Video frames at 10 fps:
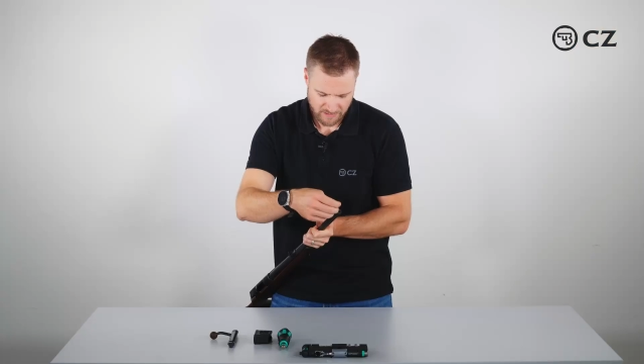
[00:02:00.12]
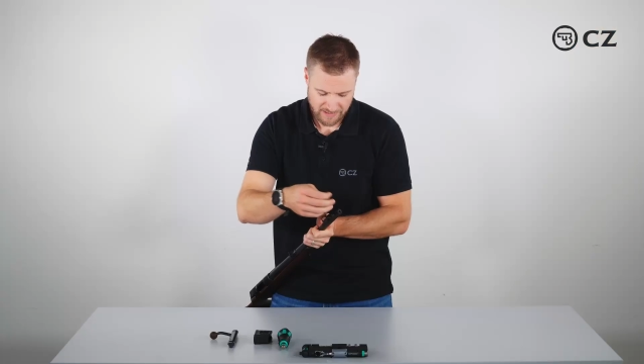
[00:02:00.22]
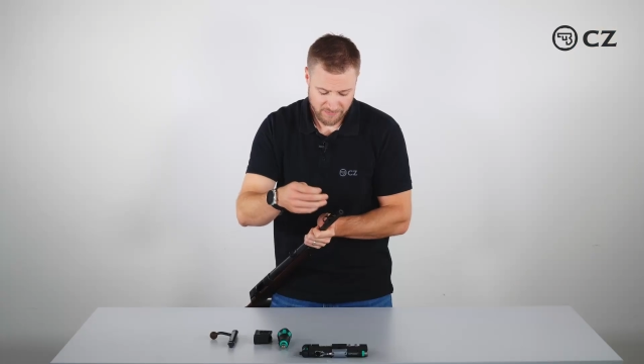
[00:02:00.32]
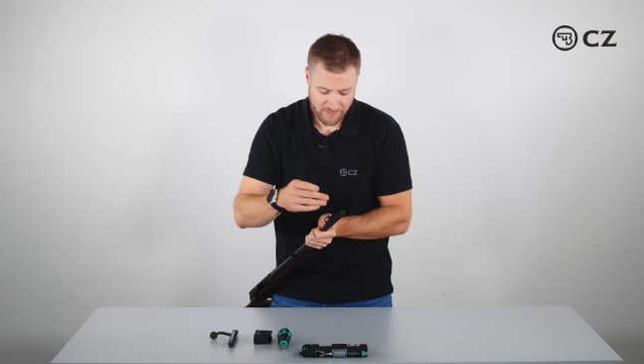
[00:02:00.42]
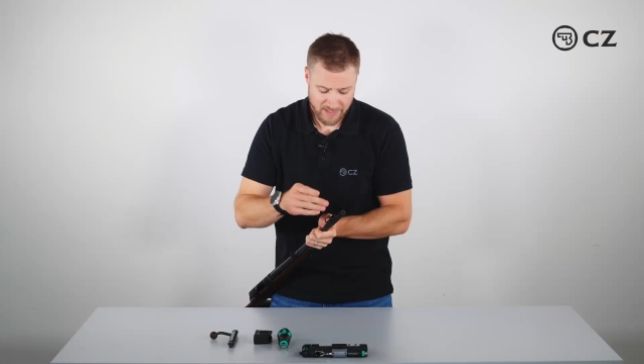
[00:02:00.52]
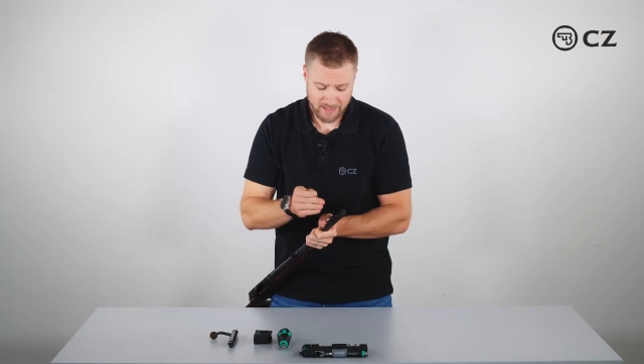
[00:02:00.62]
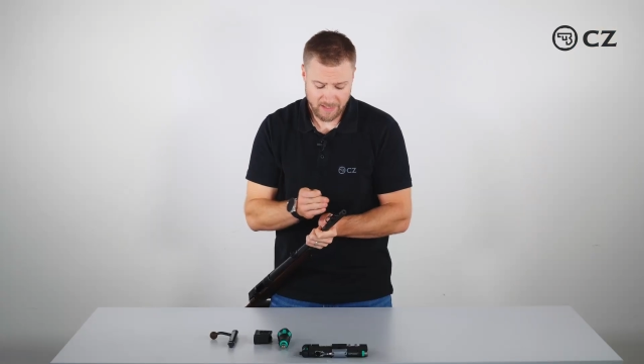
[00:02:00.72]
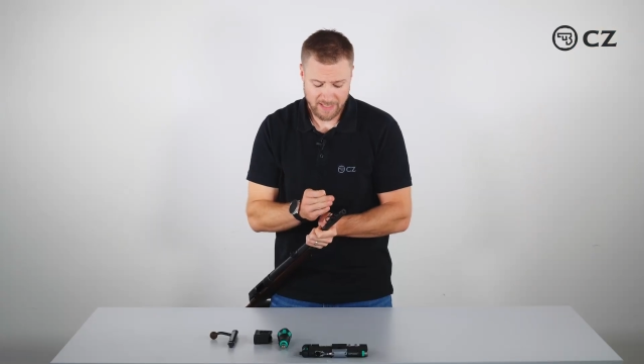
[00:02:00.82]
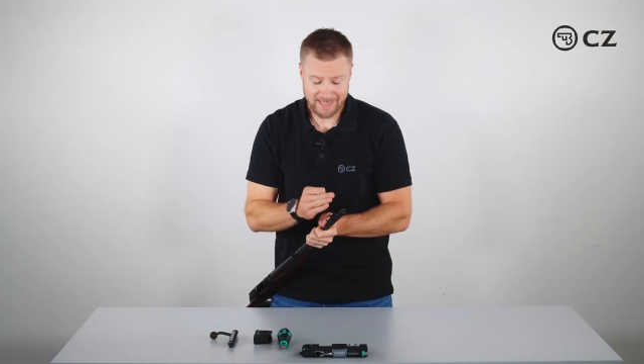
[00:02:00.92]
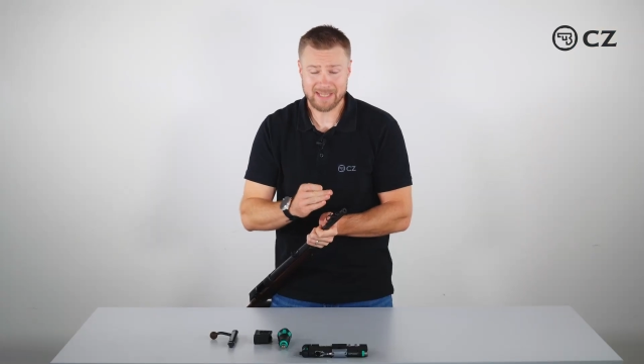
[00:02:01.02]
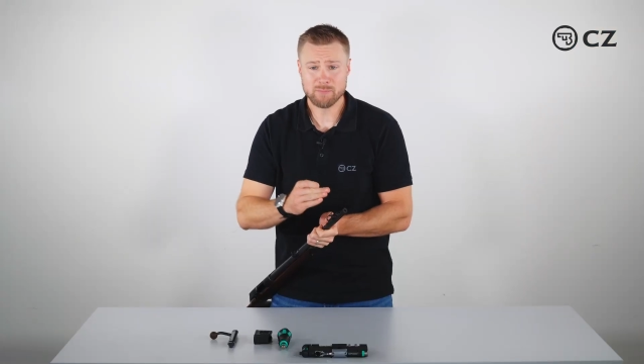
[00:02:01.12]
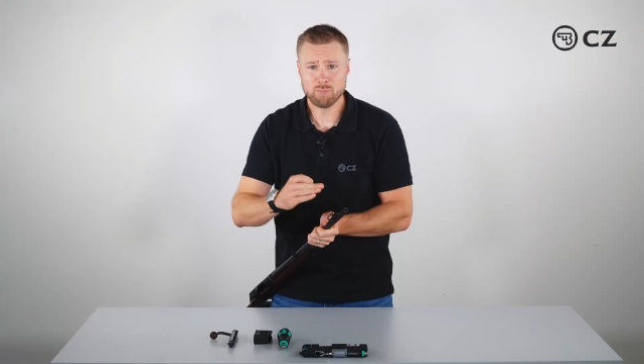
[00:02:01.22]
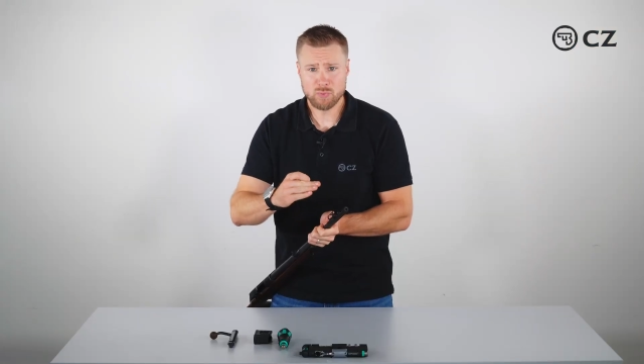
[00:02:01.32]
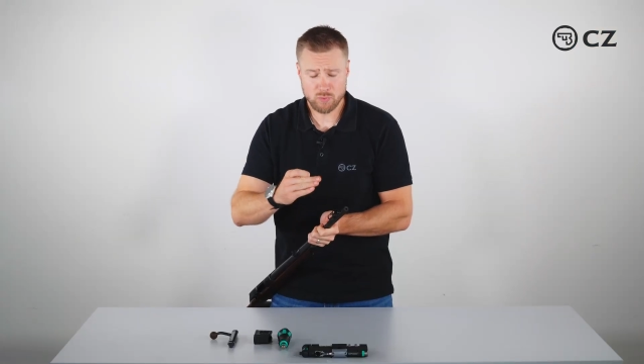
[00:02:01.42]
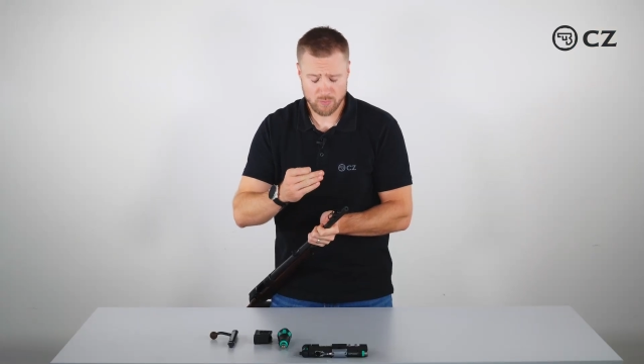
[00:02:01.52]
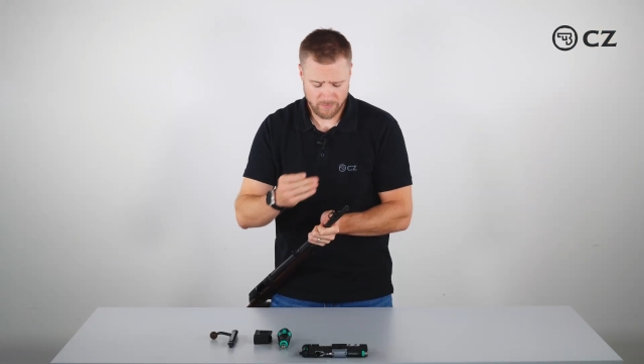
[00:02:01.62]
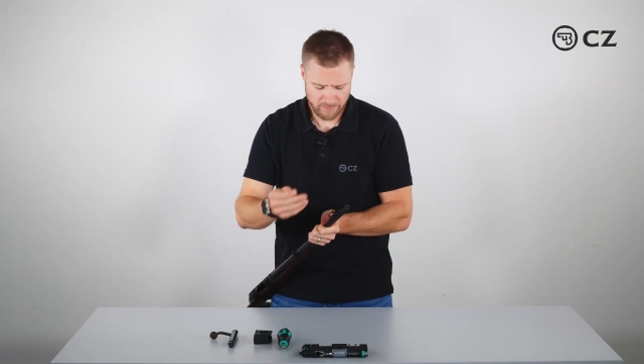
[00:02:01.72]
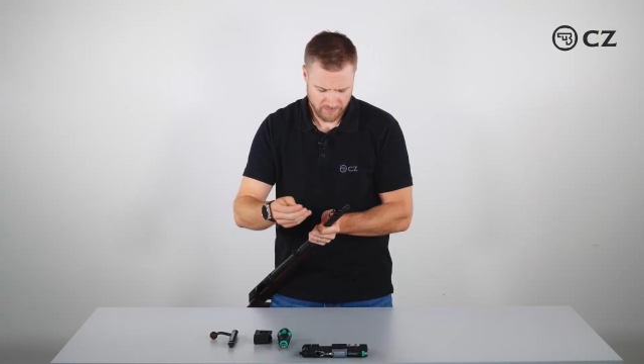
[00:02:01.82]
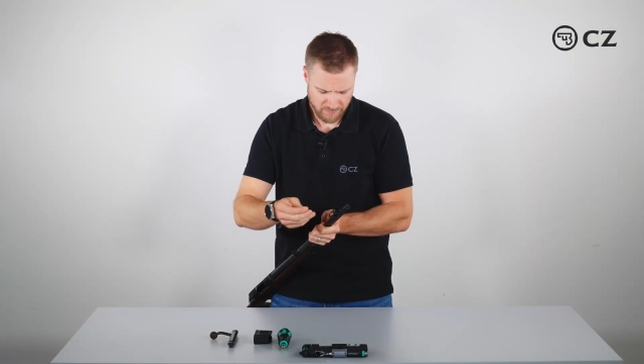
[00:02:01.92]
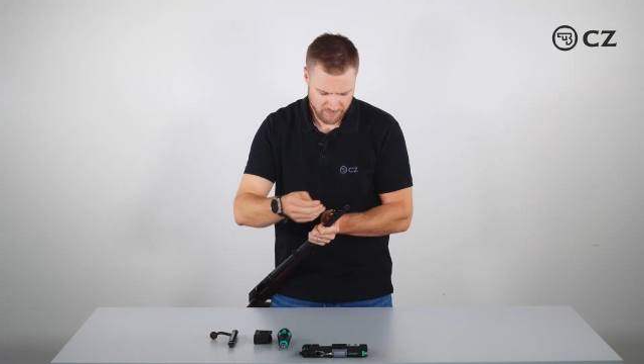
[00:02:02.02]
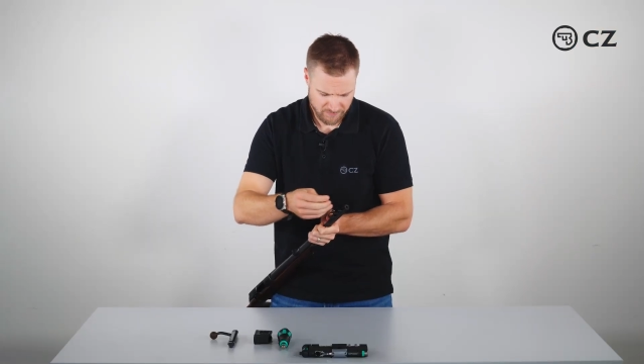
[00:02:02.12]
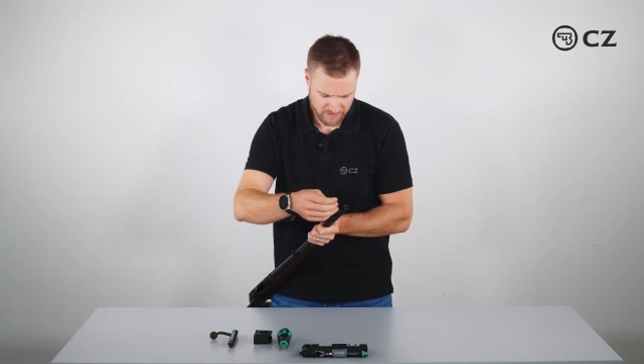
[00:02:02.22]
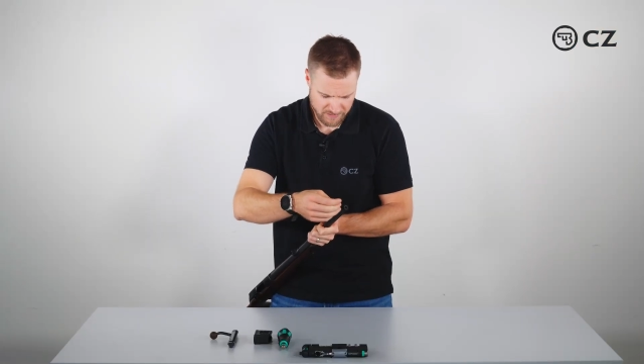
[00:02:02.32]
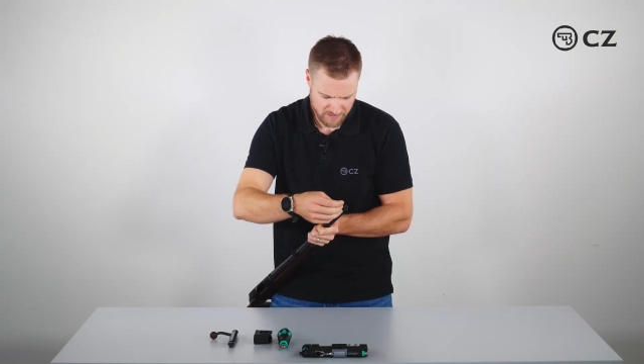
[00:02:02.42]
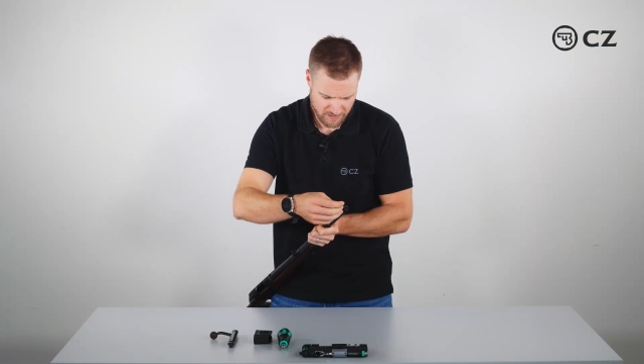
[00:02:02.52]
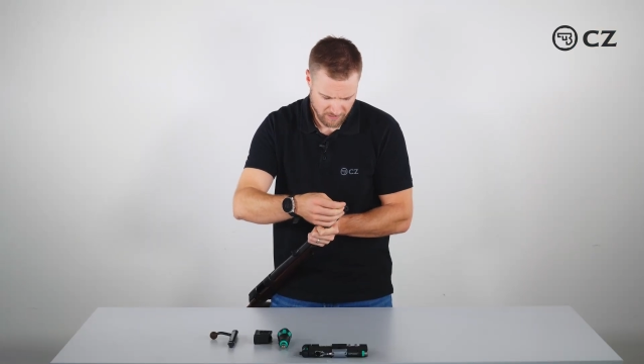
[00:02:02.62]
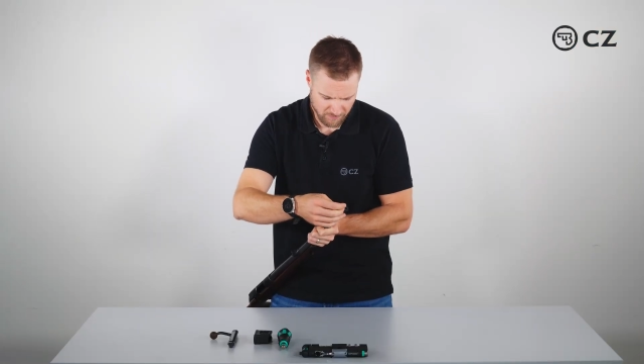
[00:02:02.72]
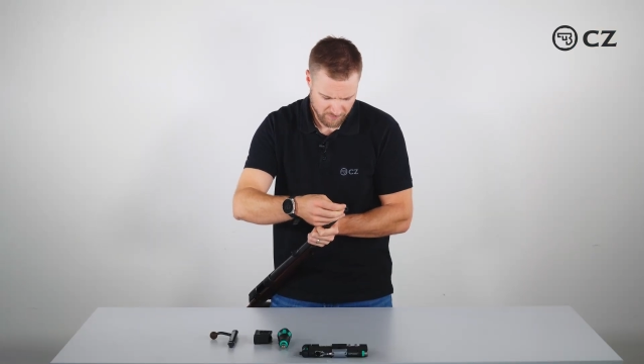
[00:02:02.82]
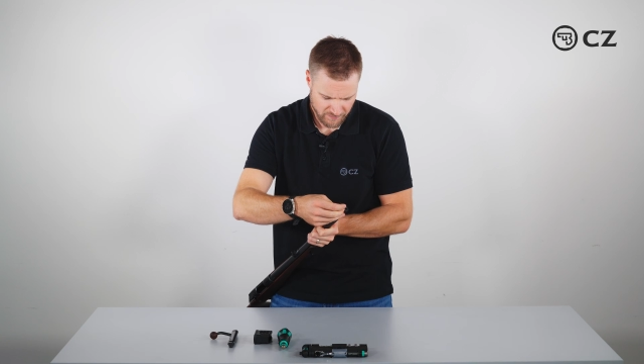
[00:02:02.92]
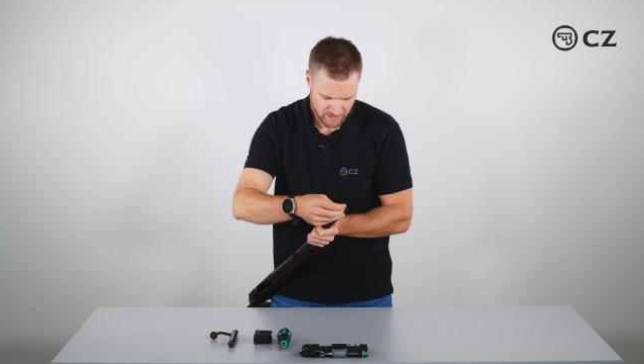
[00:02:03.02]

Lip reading: And then I can move the front sight.